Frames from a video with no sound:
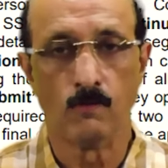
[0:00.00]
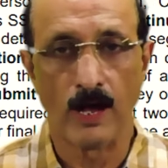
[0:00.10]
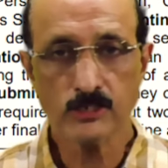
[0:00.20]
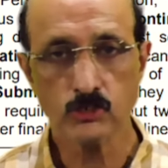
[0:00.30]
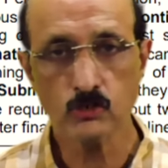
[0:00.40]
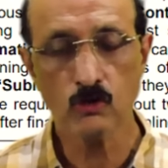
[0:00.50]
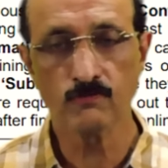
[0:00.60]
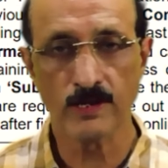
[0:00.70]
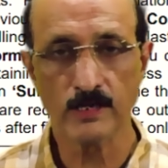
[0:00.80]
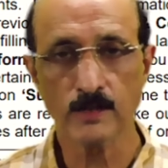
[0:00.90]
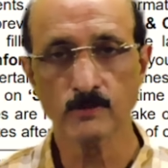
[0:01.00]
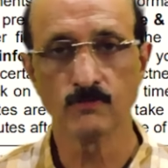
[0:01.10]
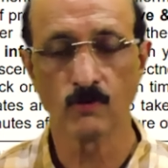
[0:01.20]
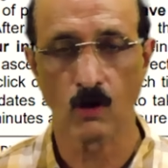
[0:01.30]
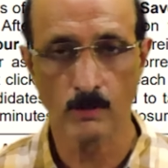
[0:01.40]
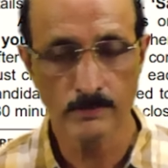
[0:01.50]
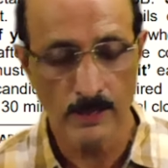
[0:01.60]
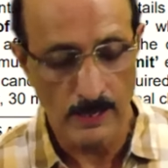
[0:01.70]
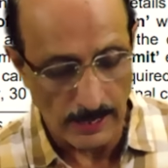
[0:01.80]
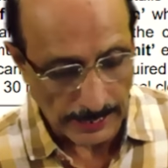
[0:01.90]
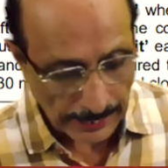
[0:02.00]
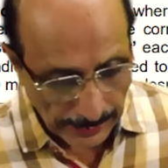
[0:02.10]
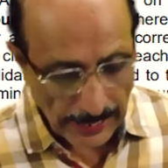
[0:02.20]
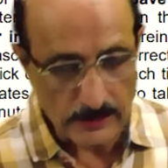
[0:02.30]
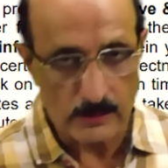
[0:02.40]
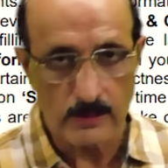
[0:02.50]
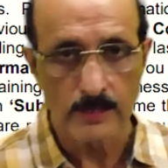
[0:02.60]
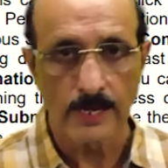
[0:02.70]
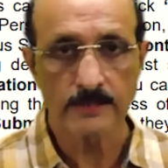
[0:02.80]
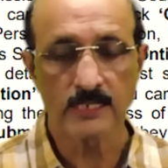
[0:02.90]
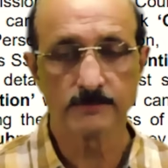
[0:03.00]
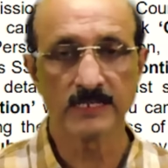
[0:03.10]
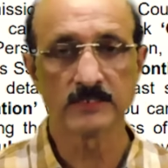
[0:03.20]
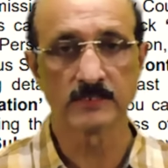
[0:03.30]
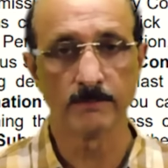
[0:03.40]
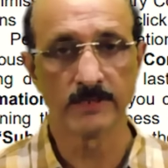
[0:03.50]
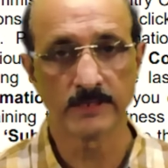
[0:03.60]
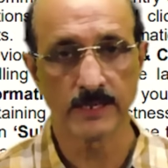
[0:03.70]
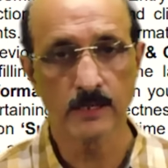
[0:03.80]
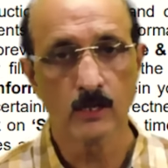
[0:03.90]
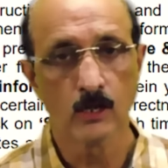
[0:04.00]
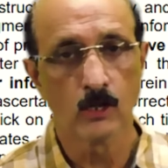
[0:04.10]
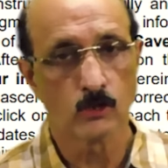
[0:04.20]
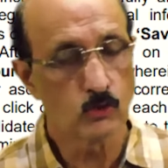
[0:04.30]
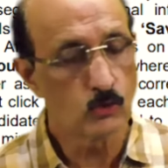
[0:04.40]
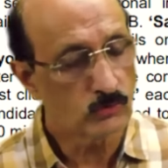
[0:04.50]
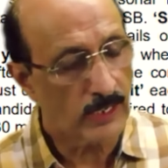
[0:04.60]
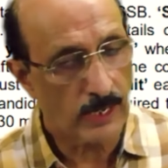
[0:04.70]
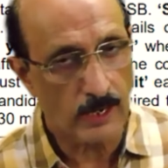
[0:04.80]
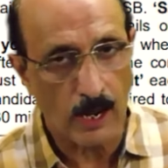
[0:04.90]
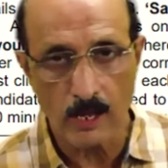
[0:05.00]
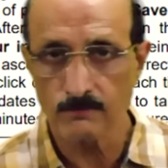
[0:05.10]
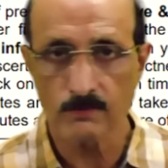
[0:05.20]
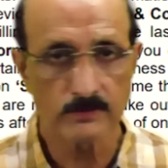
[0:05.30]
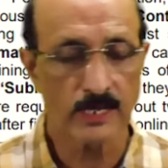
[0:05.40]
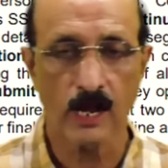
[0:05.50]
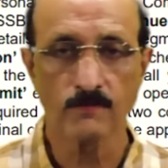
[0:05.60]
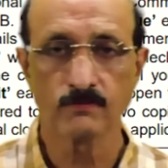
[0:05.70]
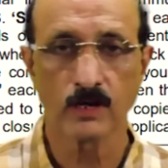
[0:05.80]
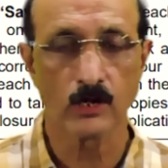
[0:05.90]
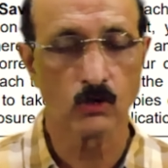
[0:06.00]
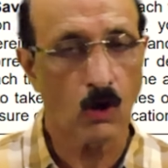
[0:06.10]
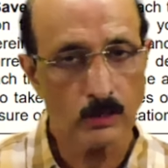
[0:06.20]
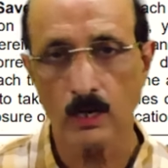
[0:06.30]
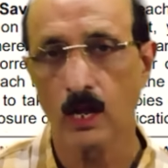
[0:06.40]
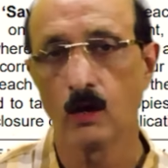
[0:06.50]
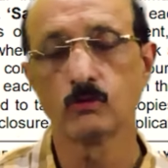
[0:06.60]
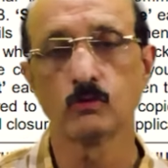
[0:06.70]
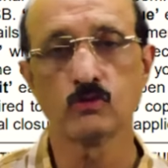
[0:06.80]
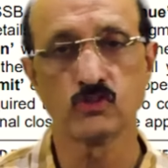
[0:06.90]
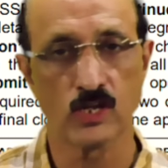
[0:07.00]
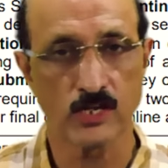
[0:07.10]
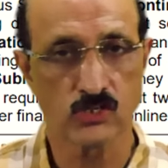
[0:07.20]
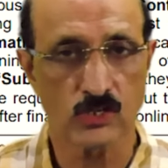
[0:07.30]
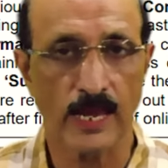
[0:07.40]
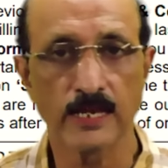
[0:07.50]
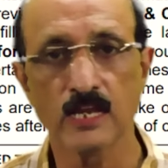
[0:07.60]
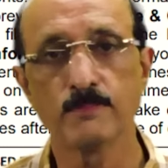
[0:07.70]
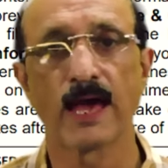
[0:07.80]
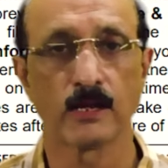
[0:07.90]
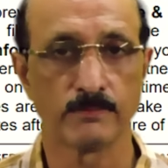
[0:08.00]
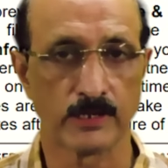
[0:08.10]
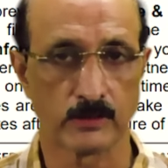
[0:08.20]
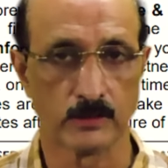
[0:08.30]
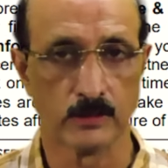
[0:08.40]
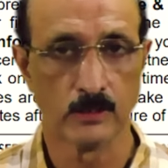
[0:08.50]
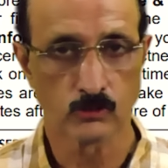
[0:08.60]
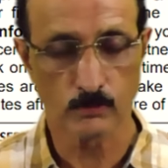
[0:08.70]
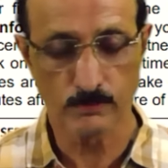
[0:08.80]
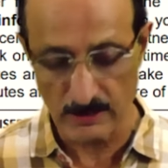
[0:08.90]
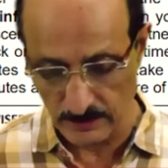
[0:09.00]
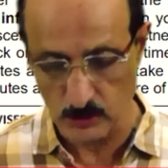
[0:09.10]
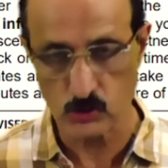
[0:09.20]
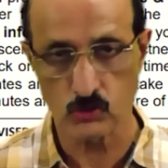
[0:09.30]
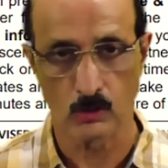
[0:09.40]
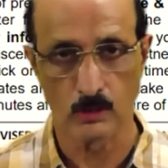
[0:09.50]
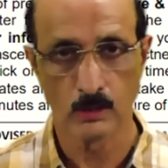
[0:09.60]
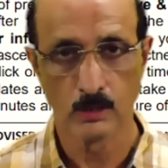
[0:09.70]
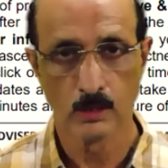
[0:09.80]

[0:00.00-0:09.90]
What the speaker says: Once you have filled up the form and it has been submitted, you thereafter are not allowed to change any parameter. So be very sure.